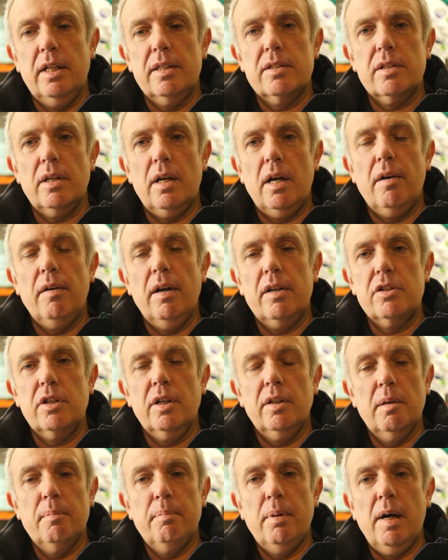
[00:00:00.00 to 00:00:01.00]
nets are
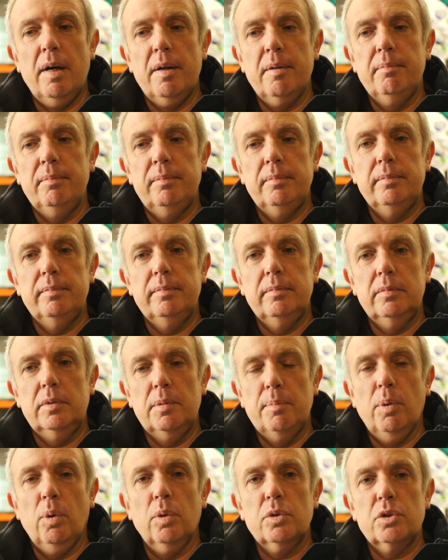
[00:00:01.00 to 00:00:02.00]
actually on the bottom.
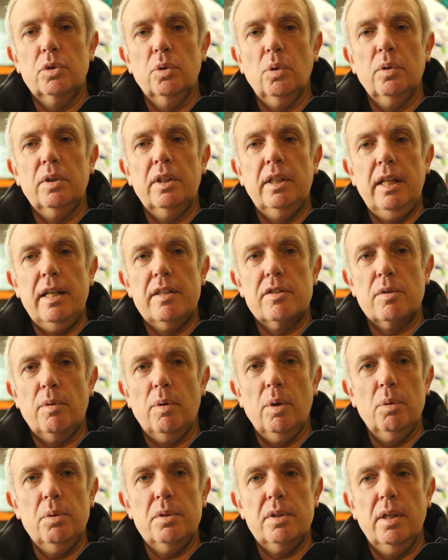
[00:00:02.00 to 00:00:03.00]
The boats know the nets
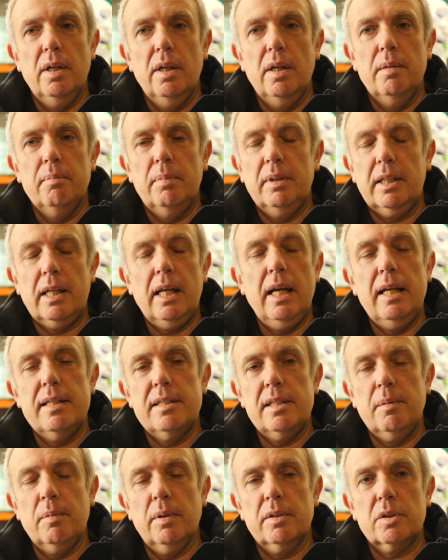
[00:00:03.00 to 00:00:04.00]
are out, but they
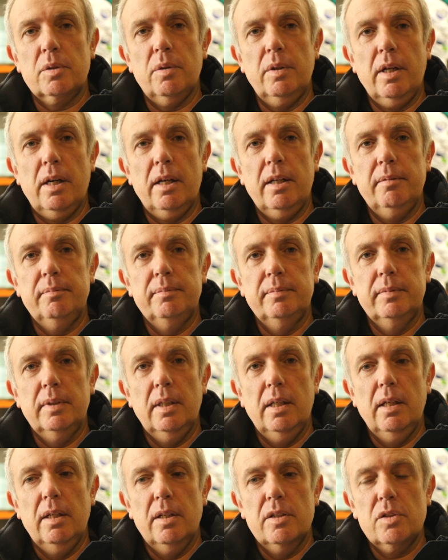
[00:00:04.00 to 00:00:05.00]
can't see what's going on.
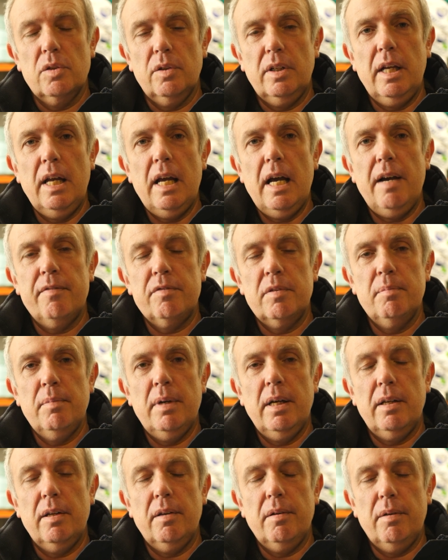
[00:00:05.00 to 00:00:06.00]
So they have to
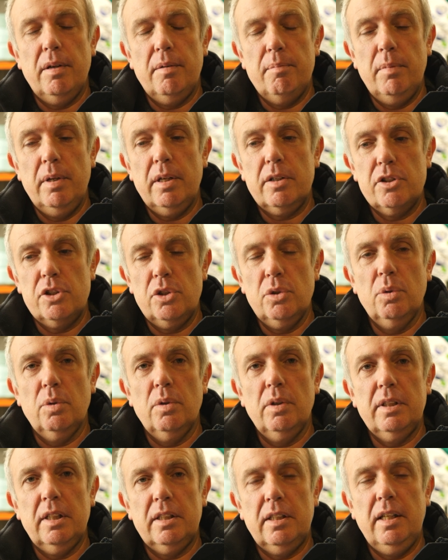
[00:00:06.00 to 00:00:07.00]
ma make
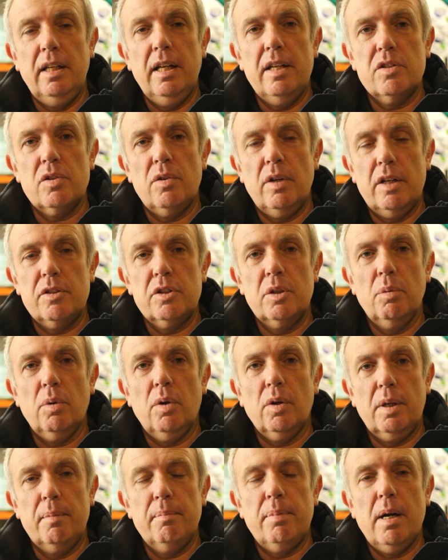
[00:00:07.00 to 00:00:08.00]
sure that the nets are actually
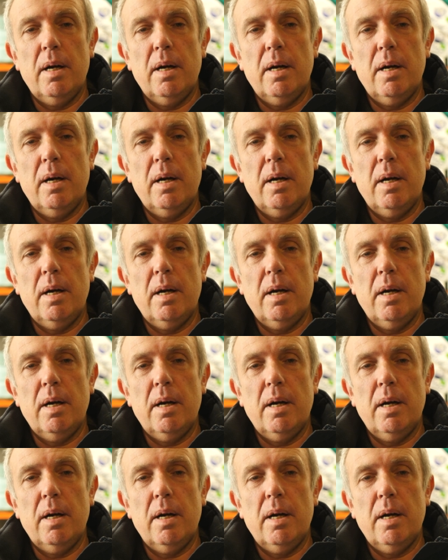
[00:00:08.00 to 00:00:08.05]
working